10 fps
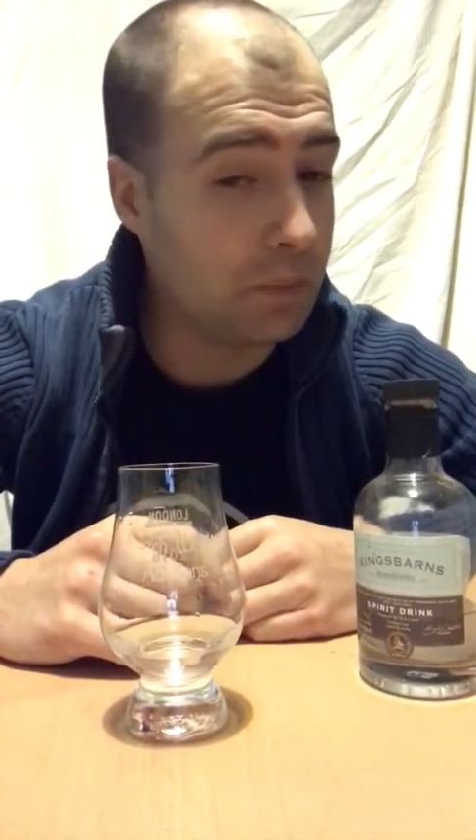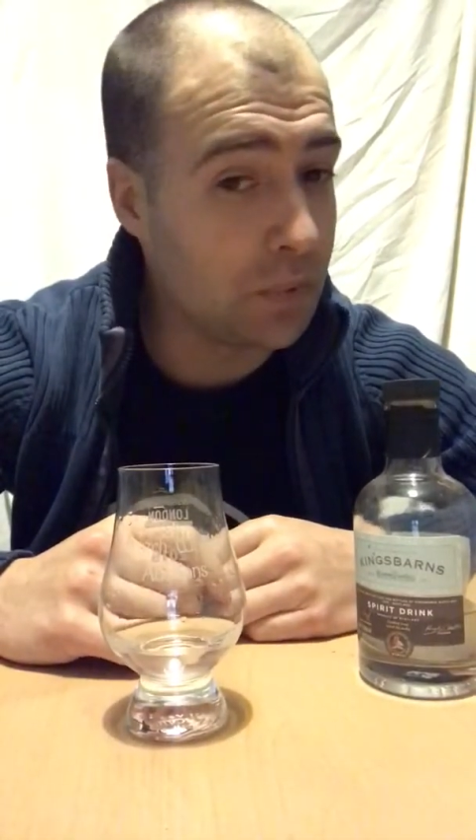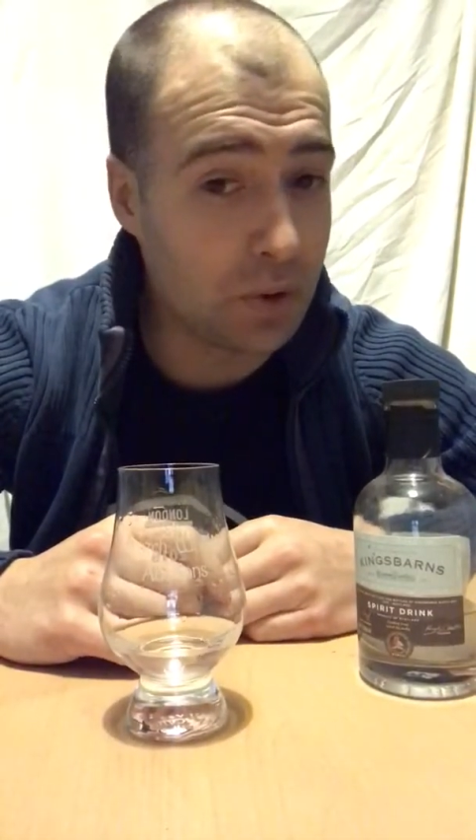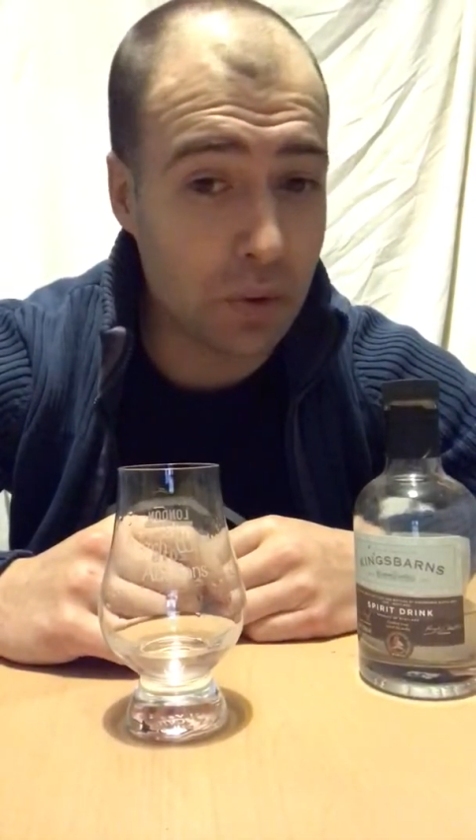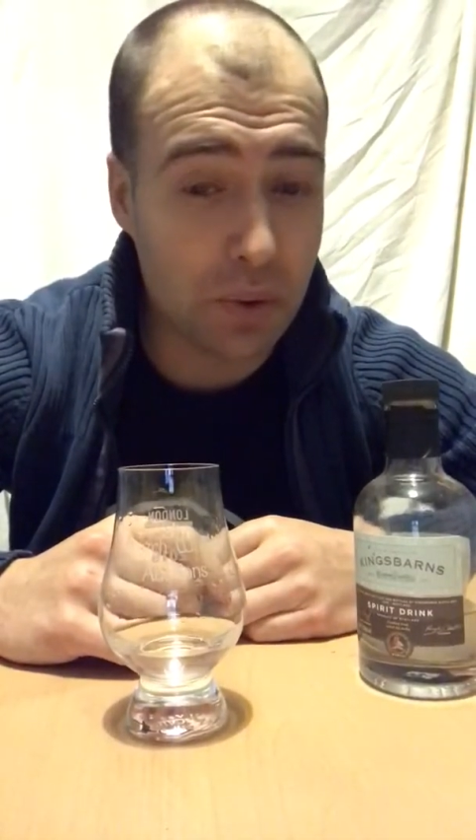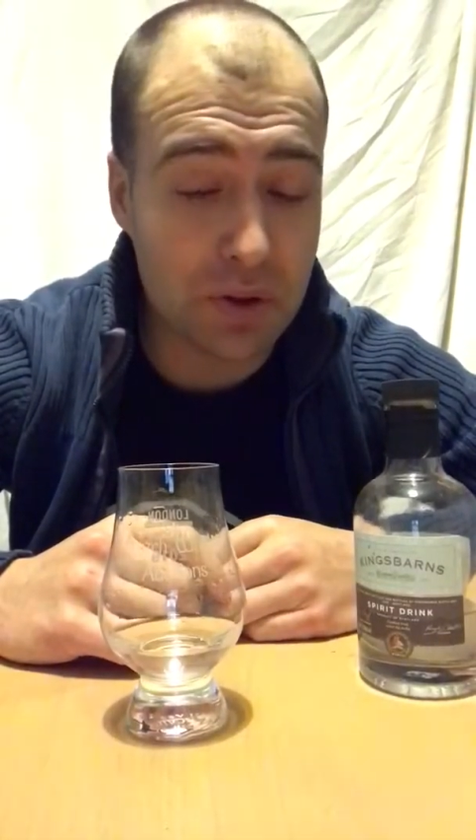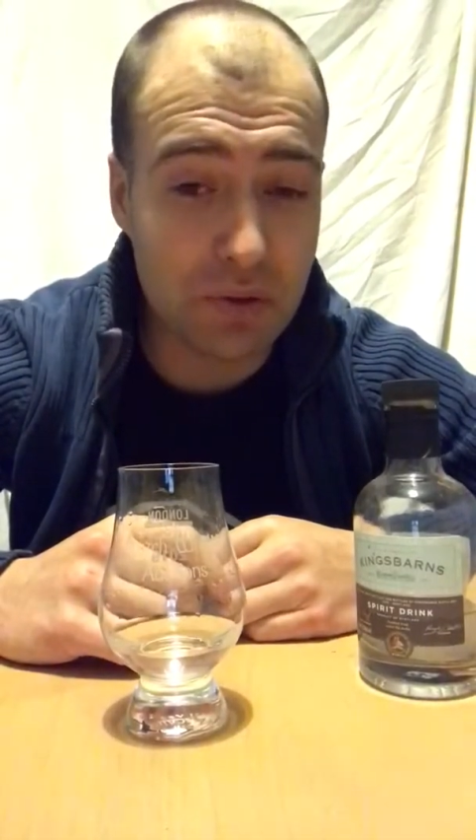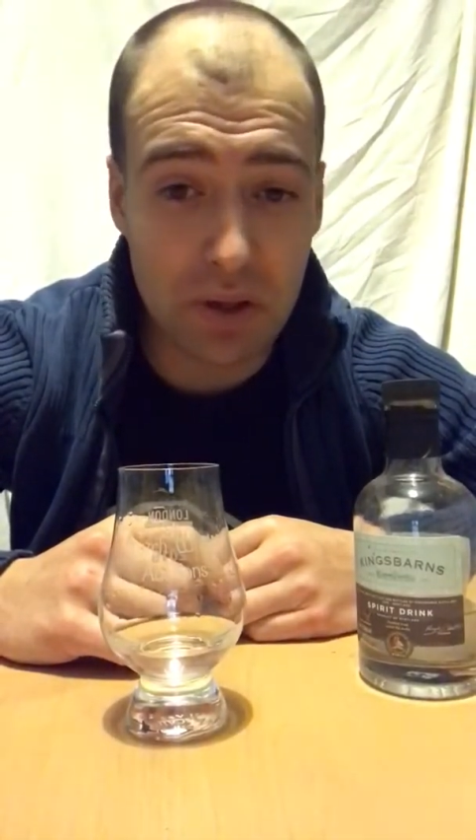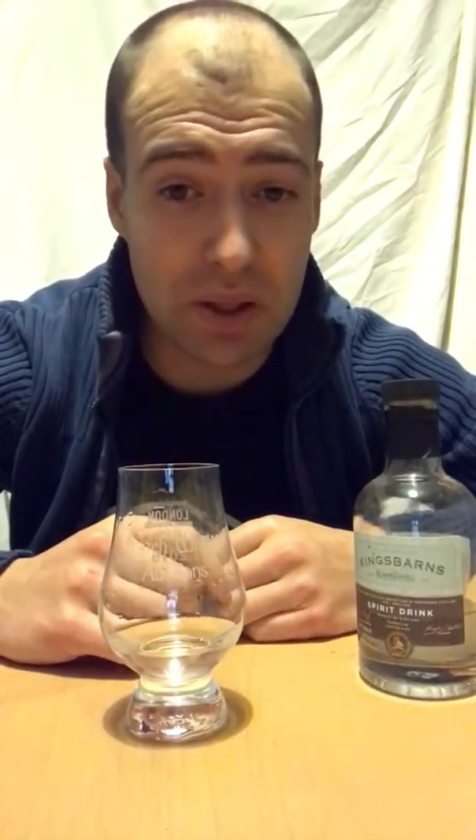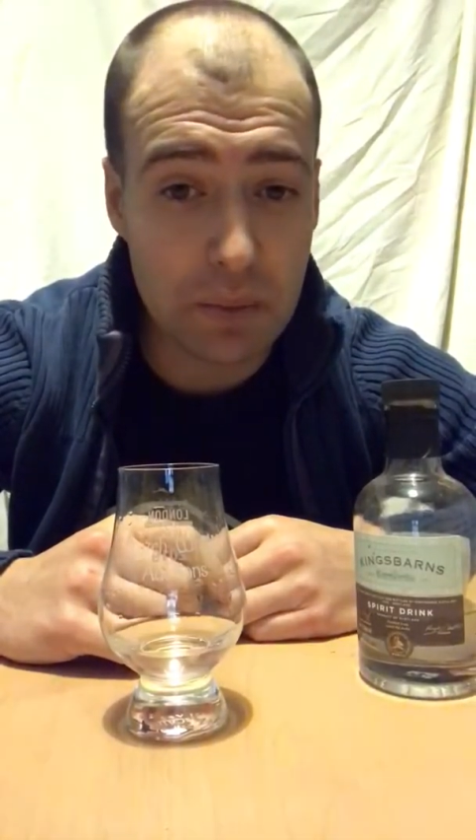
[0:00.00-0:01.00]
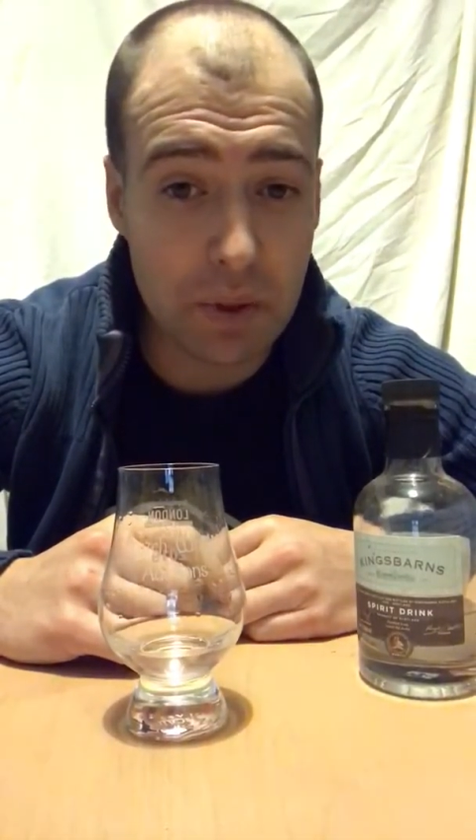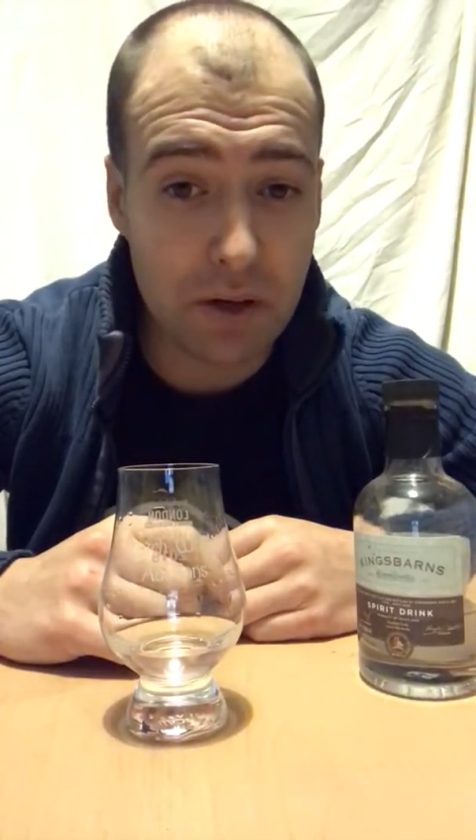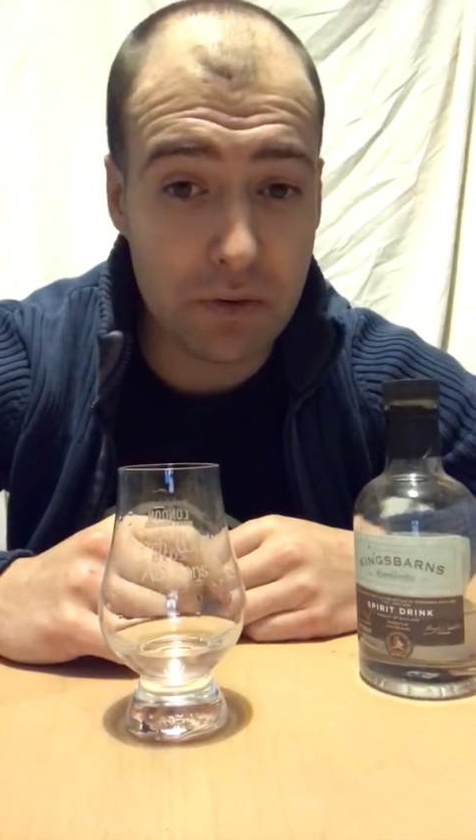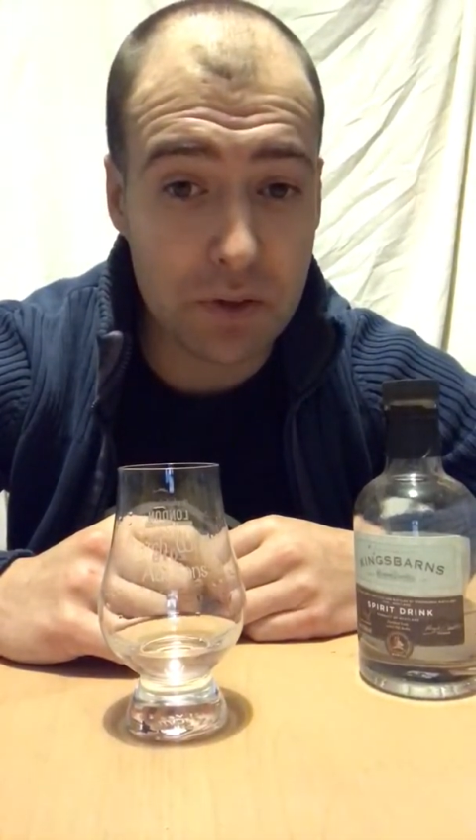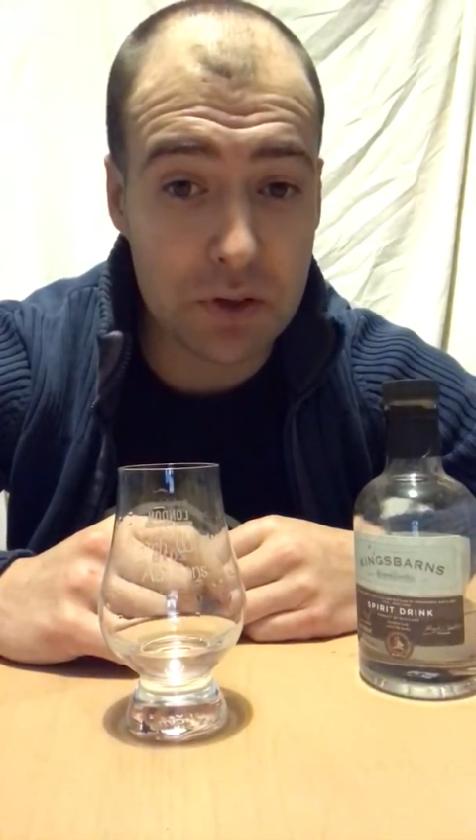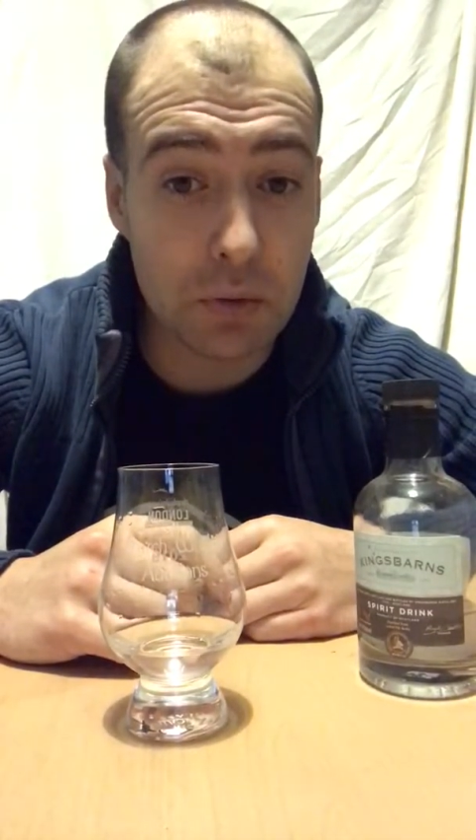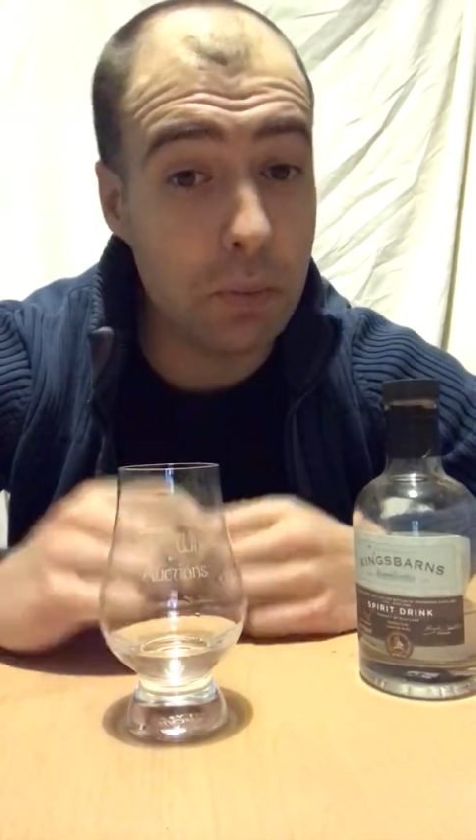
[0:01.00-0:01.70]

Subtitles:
you'll always find it beneficial.